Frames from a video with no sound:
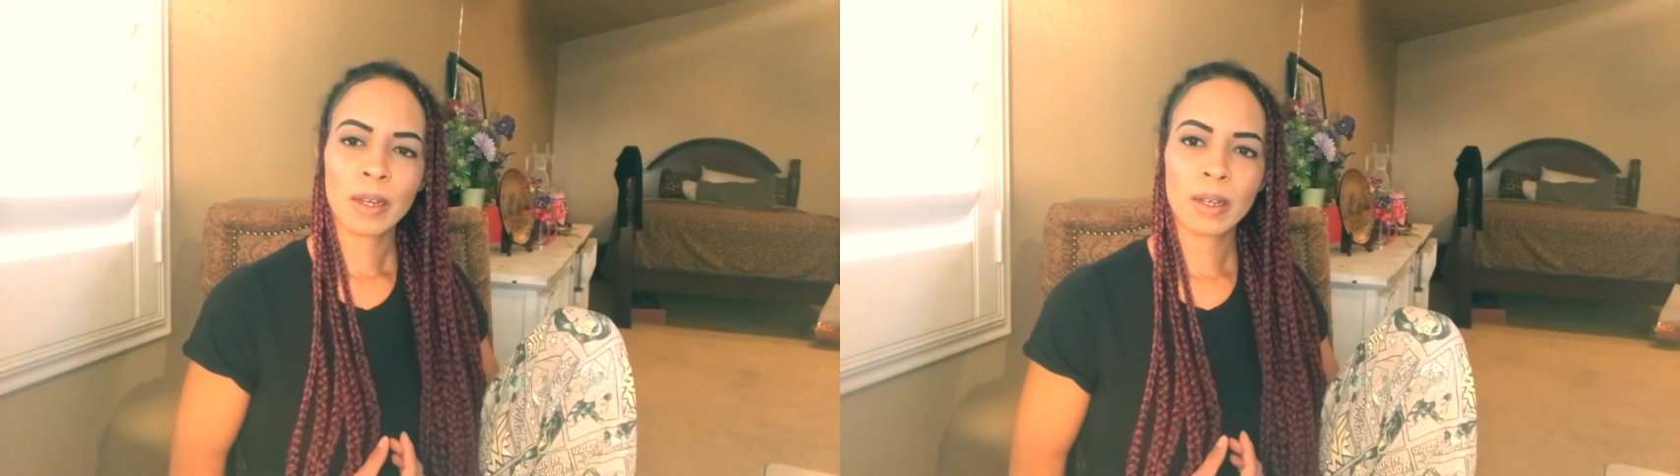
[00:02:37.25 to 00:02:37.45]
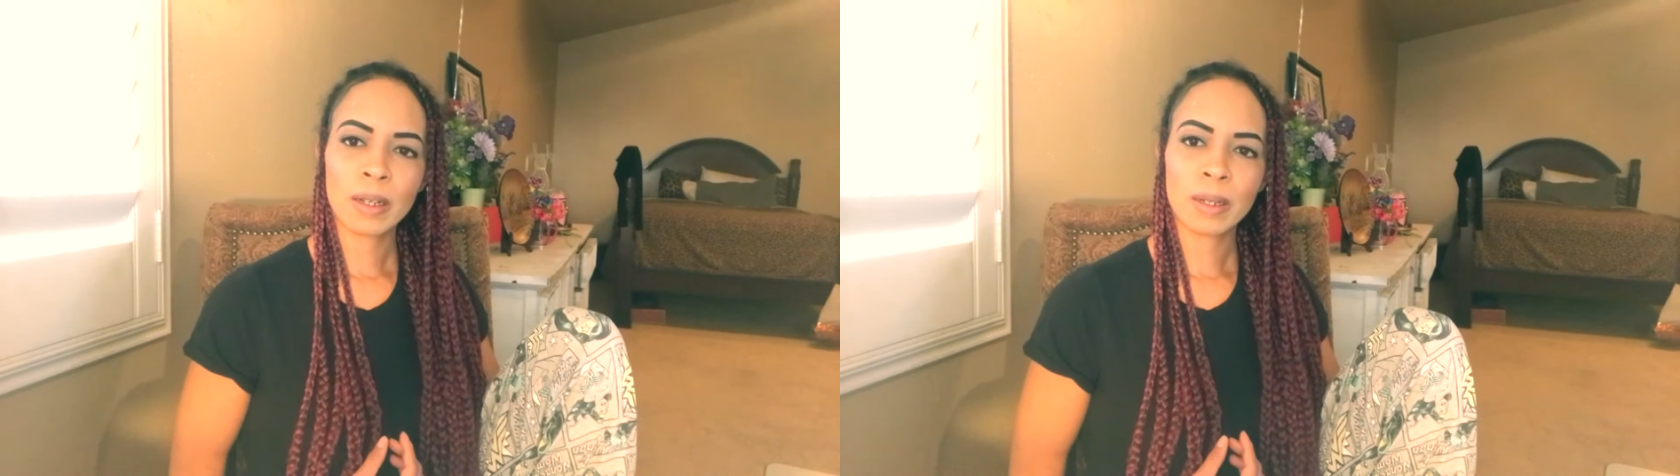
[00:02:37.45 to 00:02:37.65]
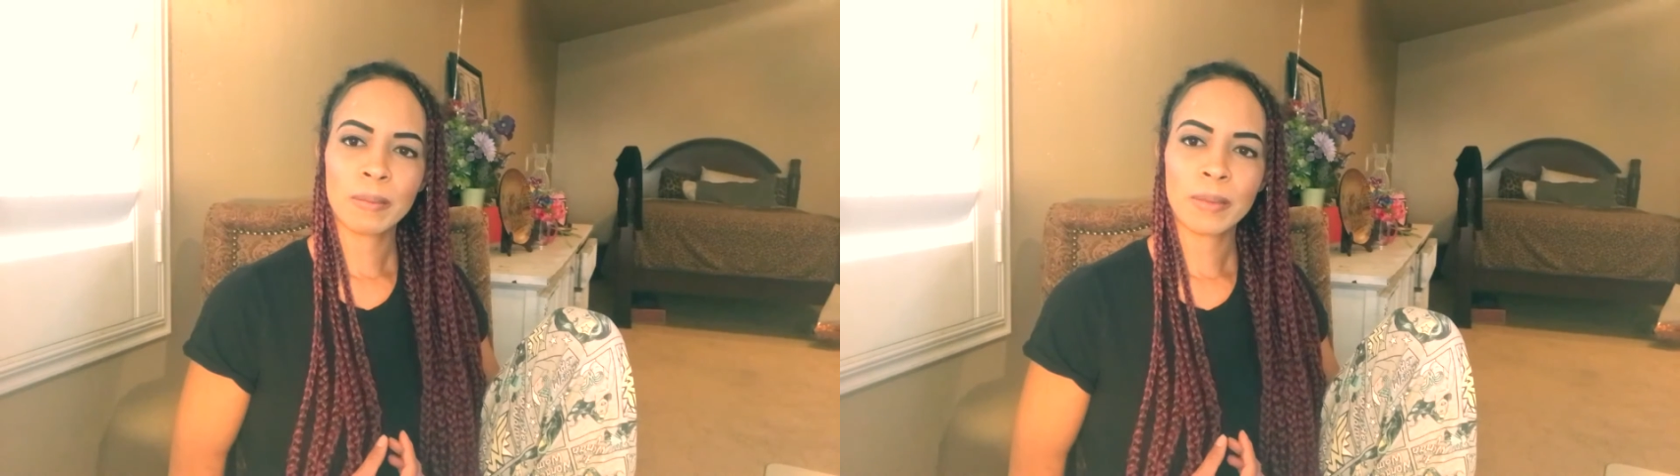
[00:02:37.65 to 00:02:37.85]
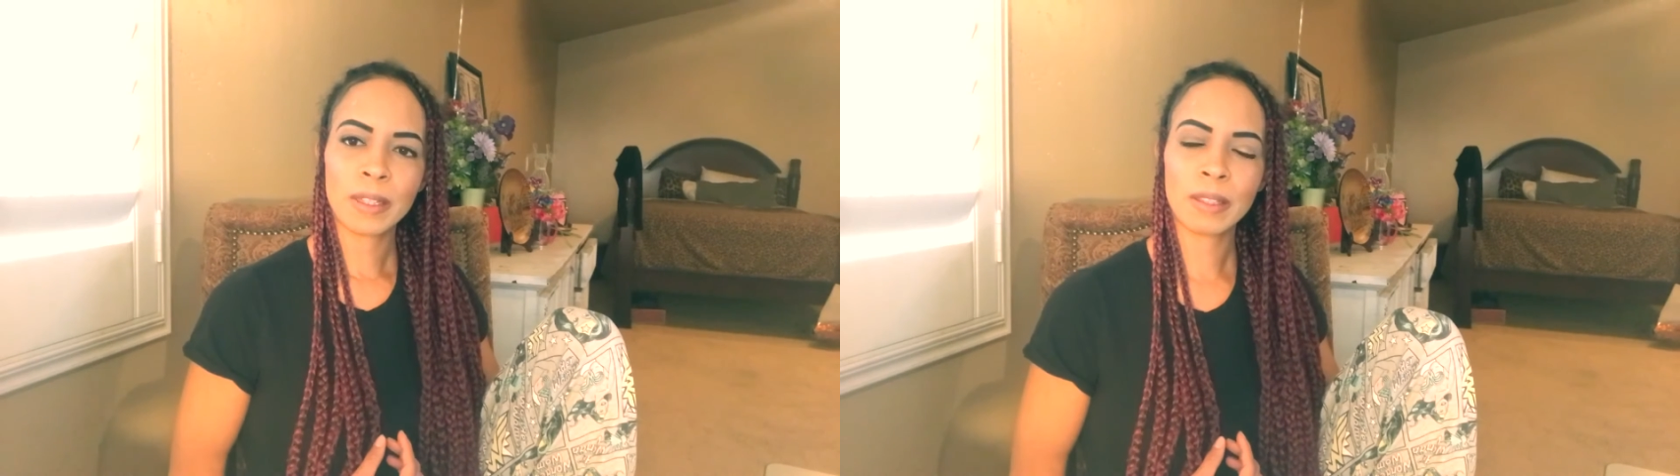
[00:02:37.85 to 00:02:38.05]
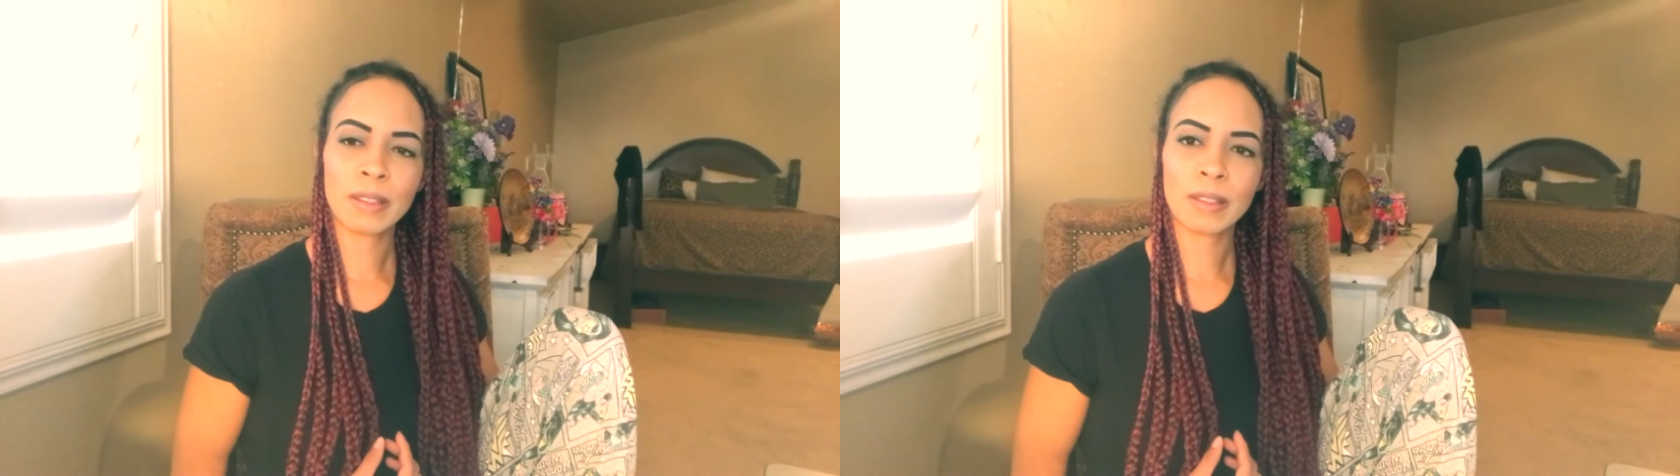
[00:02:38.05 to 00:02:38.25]
Um,
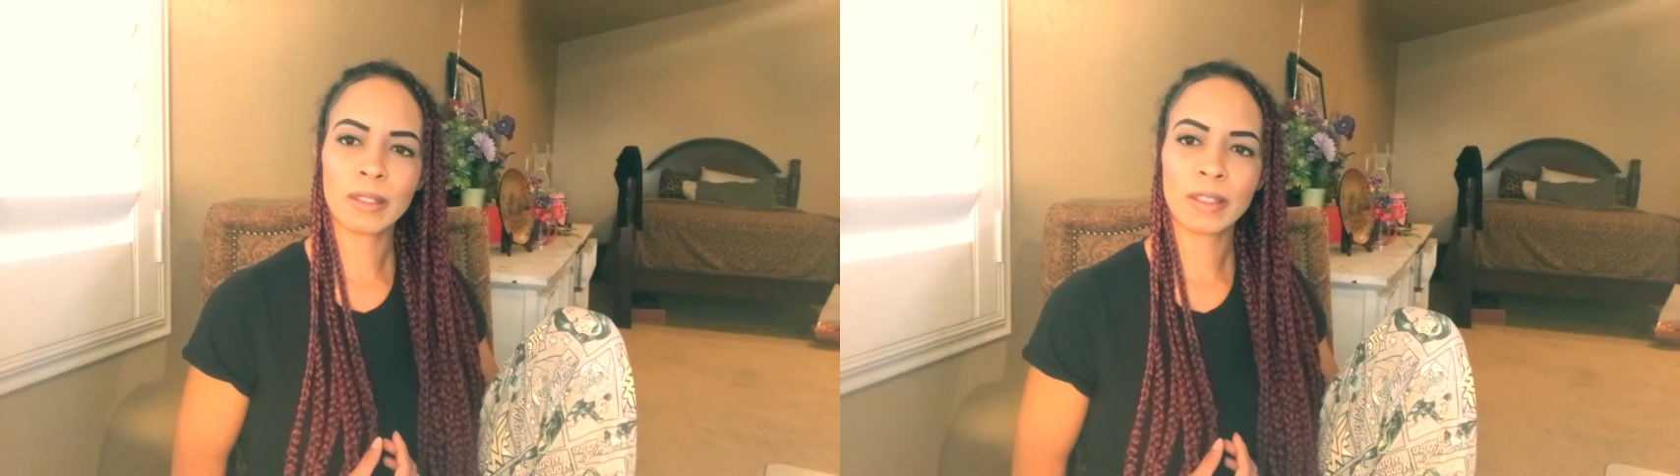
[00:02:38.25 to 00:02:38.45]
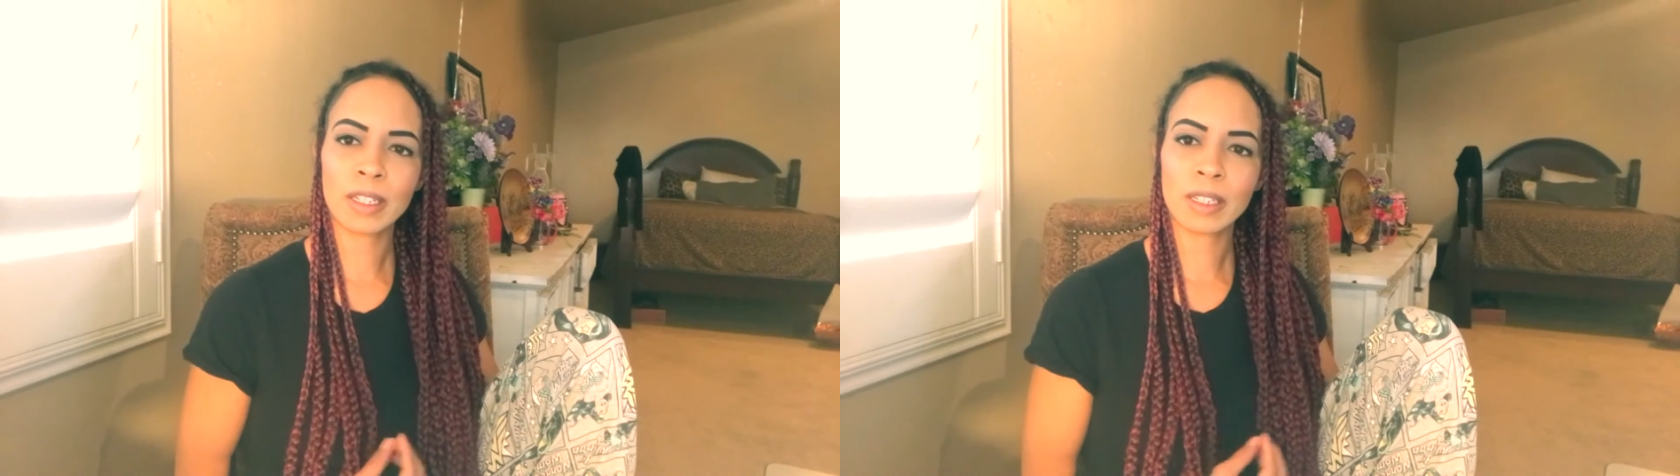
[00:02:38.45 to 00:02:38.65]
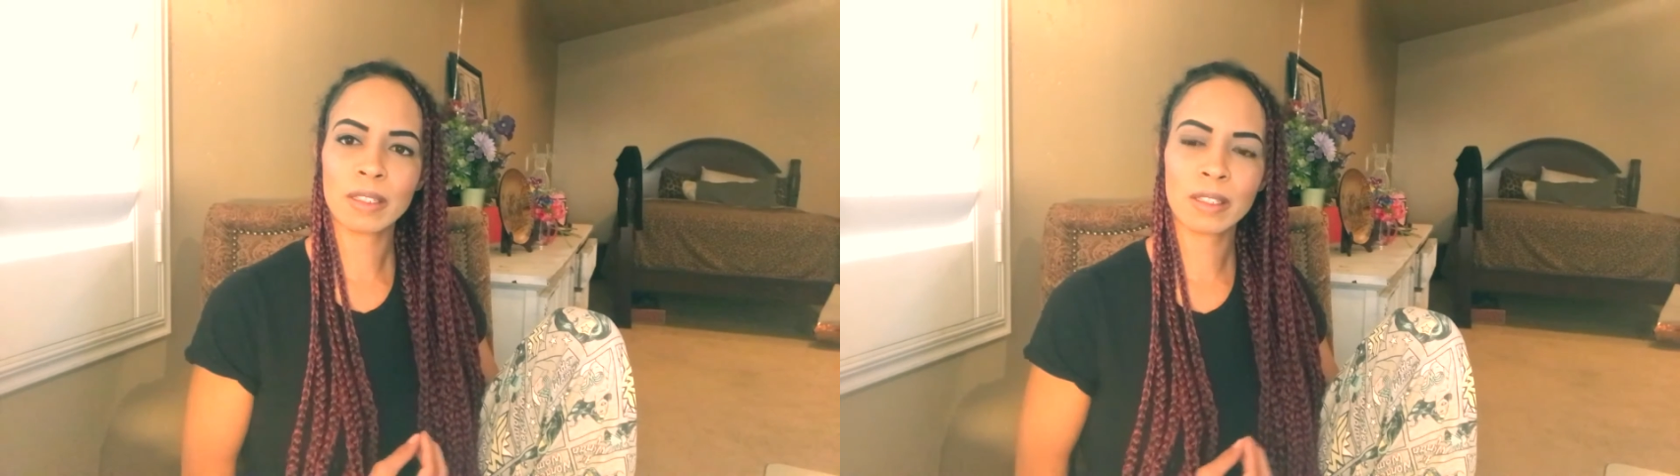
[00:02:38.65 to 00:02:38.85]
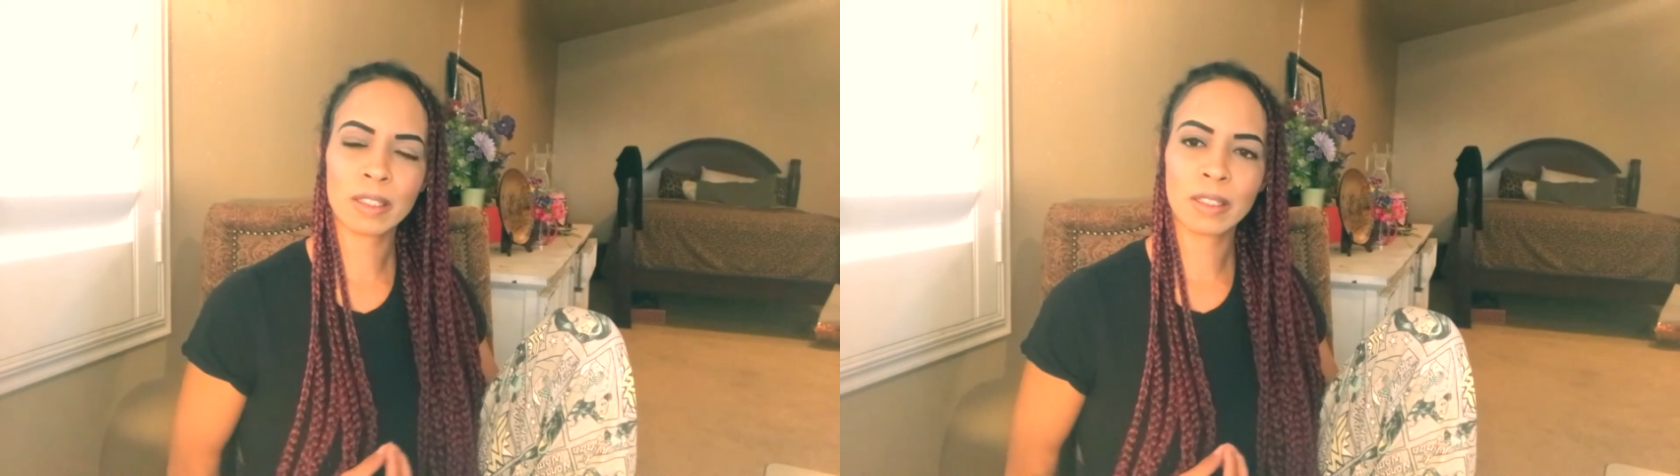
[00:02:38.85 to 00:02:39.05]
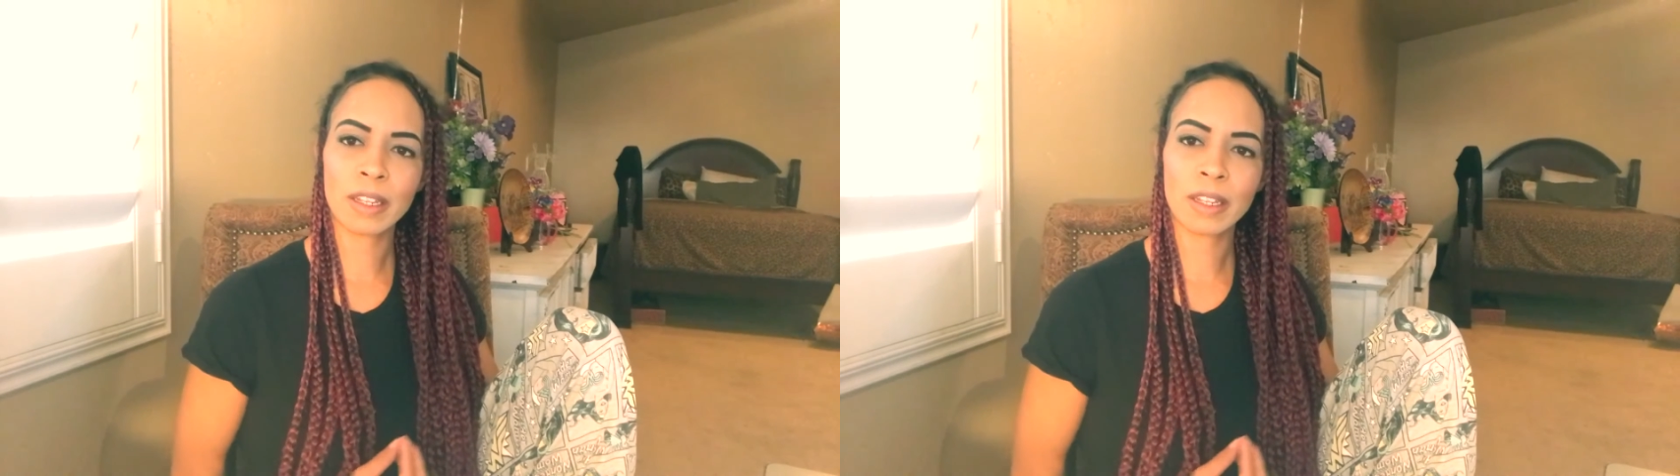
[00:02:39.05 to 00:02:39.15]
the things